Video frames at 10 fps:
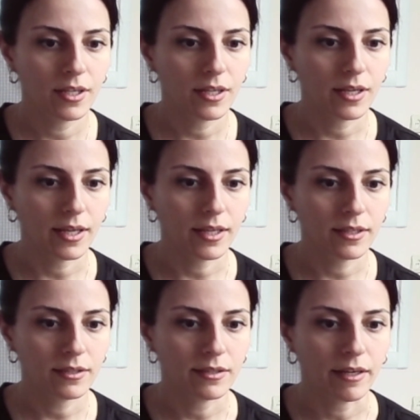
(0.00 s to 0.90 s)

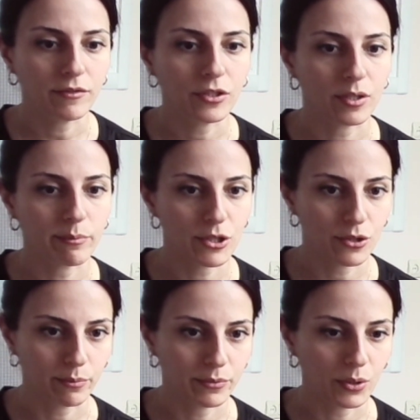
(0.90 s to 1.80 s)
and after
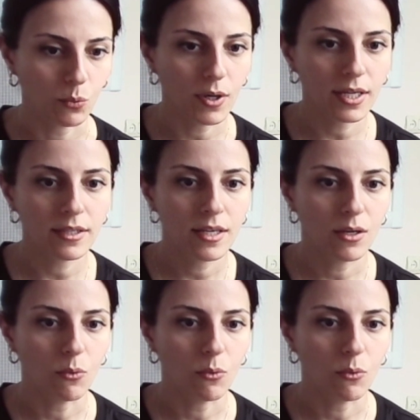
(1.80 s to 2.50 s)
bishop d1,